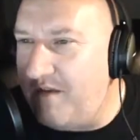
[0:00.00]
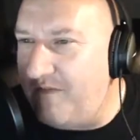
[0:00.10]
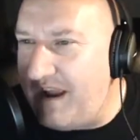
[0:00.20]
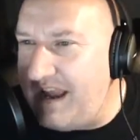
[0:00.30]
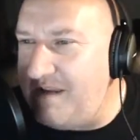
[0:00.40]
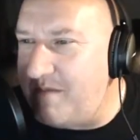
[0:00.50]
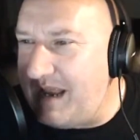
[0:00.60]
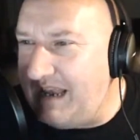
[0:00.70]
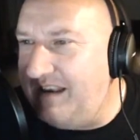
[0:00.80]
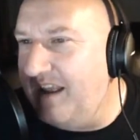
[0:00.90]

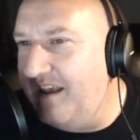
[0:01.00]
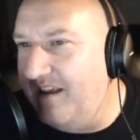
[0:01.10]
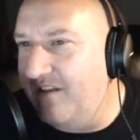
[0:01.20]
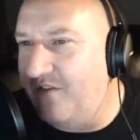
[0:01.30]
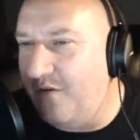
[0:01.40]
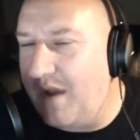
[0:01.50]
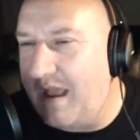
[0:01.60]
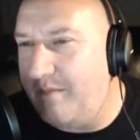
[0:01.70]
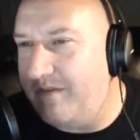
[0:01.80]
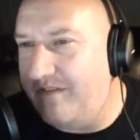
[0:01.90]
anybody does who
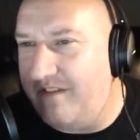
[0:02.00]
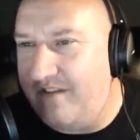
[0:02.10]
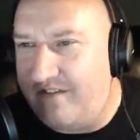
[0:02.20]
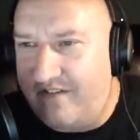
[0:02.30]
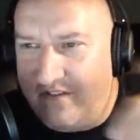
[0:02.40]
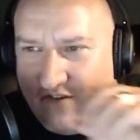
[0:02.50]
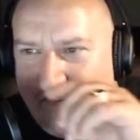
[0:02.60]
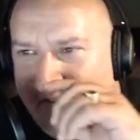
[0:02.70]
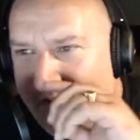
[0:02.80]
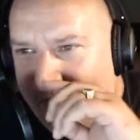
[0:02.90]
happens to listen to this
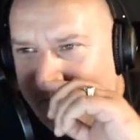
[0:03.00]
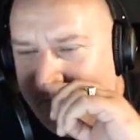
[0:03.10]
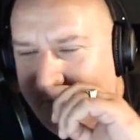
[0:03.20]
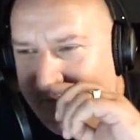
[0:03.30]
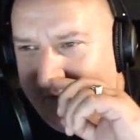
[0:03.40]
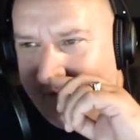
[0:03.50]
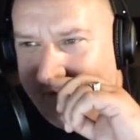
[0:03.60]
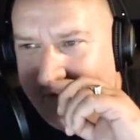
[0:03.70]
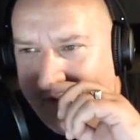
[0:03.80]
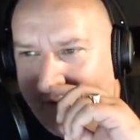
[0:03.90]
show,
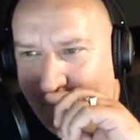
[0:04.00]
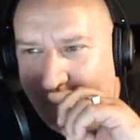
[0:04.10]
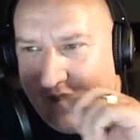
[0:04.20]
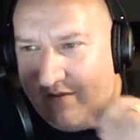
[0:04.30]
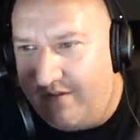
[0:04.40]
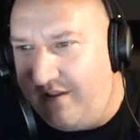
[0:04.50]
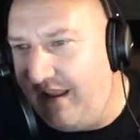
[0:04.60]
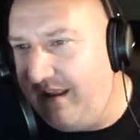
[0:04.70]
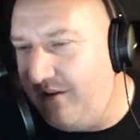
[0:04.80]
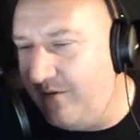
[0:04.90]
we'll have a
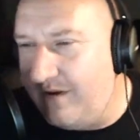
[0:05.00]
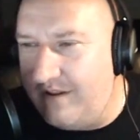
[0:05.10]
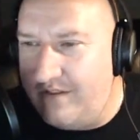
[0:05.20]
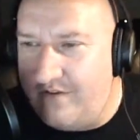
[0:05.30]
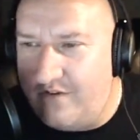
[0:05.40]
link to it in the show